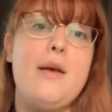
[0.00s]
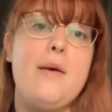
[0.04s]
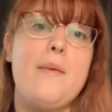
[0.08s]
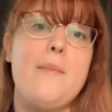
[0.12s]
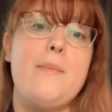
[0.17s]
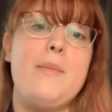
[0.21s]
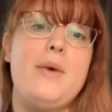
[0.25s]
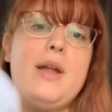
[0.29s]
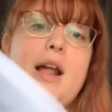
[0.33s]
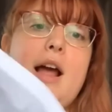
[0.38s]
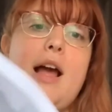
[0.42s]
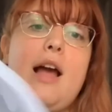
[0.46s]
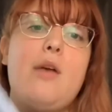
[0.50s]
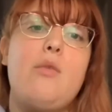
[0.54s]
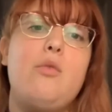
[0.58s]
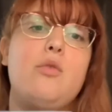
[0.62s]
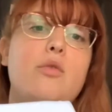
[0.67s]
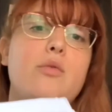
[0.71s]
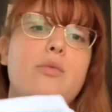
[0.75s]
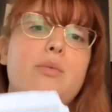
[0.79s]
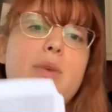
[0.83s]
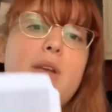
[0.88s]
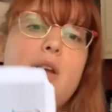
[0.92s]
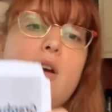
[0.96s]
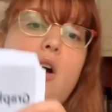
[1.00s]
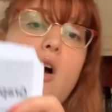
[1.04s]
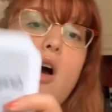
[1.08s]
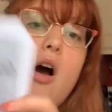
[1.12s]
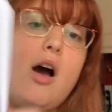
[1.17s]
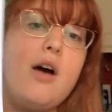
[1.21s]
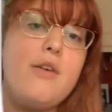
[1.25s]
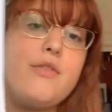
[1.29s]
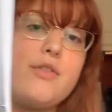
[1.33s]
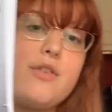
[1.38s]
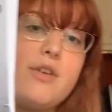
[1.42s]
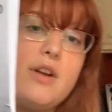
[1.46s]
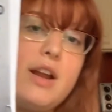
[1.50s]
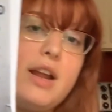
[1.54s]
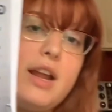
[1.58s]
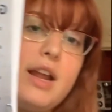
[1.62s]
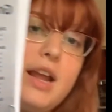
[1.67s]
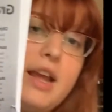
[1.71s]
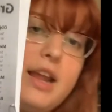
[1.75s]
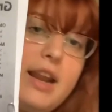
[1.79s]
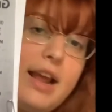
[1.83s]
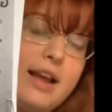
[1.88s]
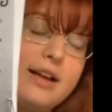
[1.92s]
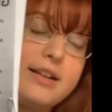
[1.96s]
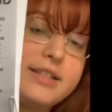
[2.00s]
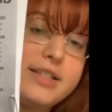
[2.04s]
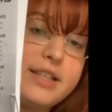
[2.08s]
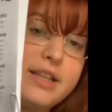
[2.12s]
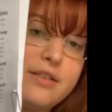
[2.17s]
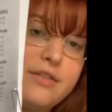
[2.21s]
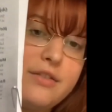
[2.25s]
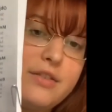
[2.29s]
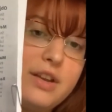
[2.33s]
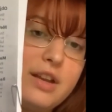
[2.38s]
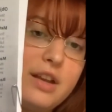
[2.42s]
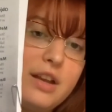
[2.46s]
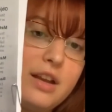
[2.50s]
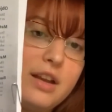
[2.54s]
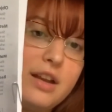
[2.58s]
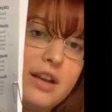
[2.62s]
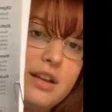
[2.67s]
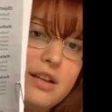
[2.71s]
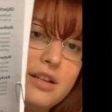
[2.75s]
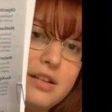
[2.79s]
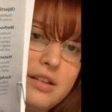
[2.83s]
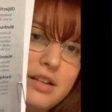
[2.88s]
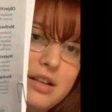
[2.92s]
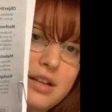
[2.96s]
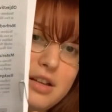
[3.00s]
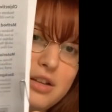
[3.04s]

But I will be offering an activity each